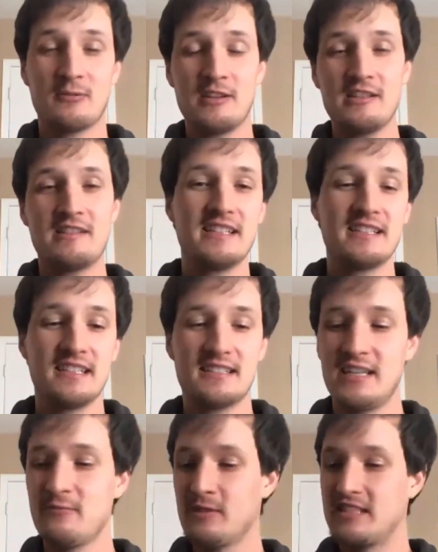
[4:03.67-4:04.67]
One of the things I
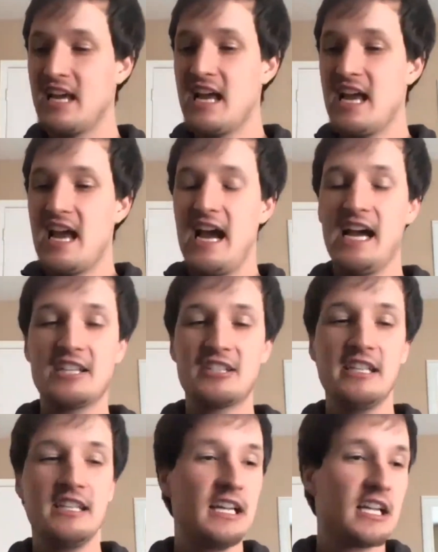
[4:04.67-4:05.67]
said was
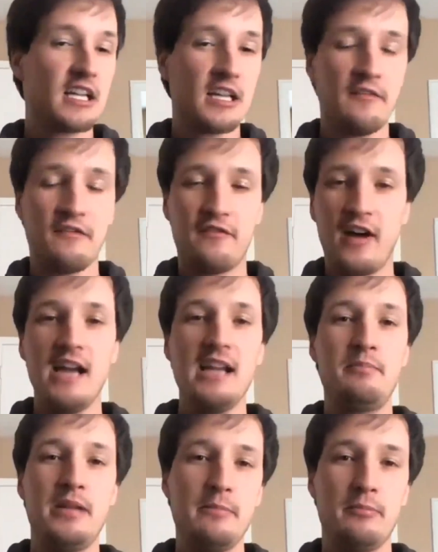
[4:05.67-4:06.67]
actually
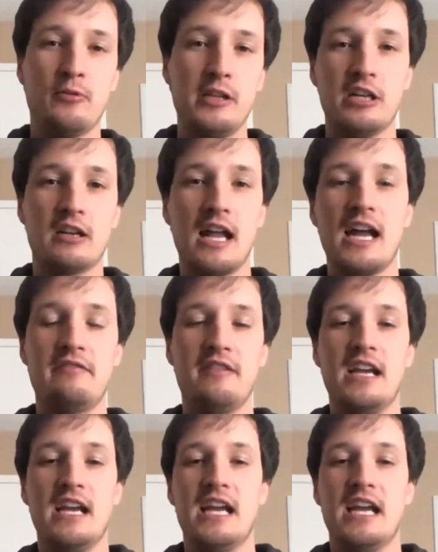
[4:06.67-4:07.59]
find people in your life